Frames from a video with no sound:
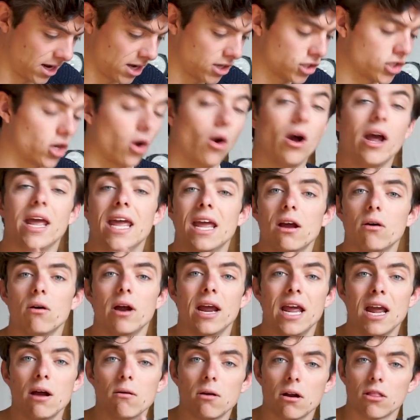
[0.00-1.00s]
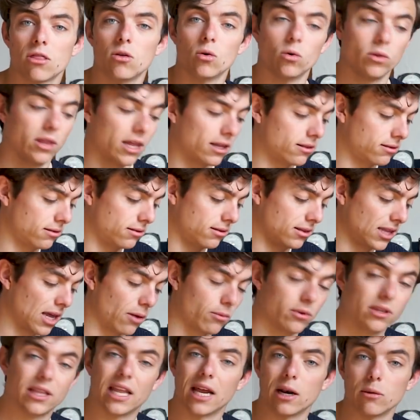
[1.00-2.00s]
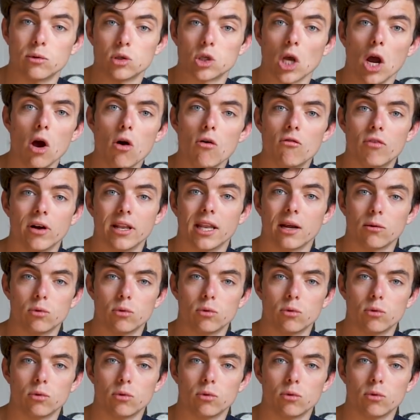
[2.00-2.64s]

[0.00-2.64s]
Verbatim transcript: So here here I thought that that, that it was over.